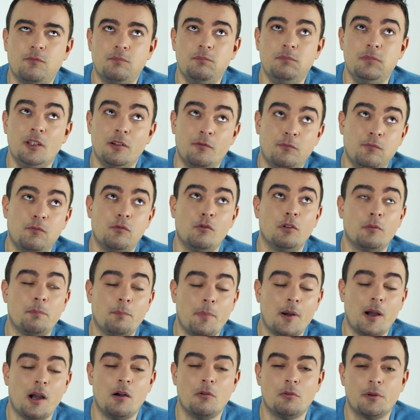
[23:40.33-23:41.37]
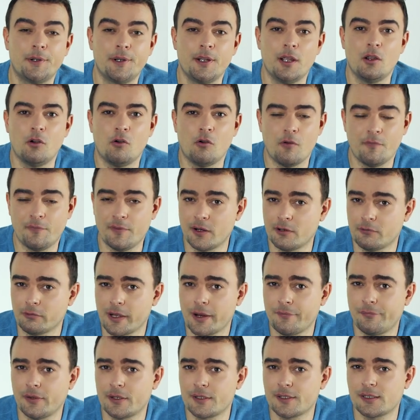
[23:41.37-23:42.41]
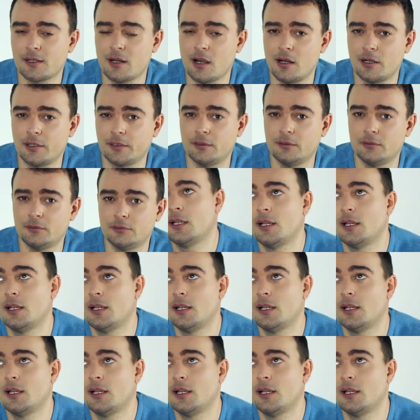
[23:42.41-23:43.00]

the full power of a graphics card.